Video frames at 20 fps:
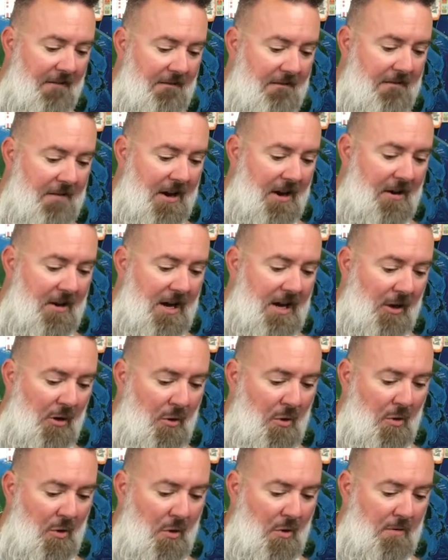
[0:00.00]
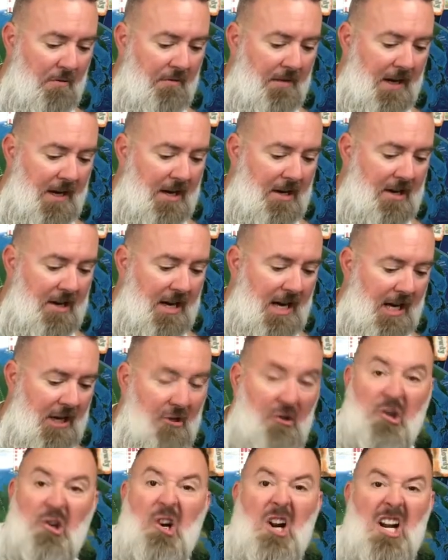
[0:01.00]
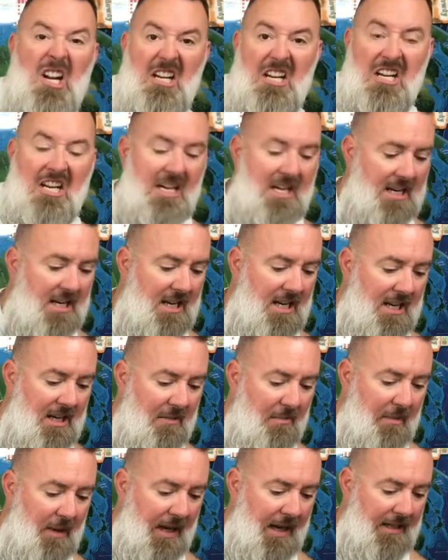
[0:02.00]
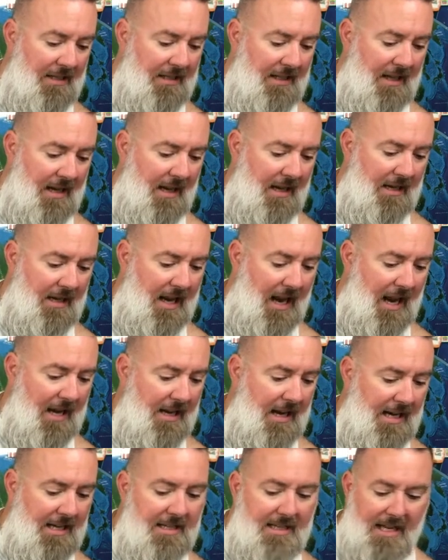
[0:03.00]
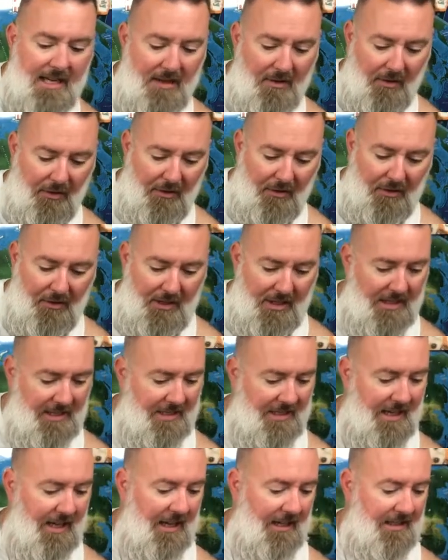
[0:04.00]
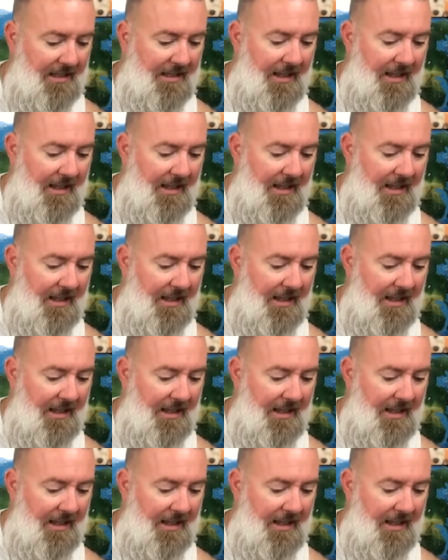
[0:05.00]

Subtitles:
Very cool, very cruddy. But yeah, 1936.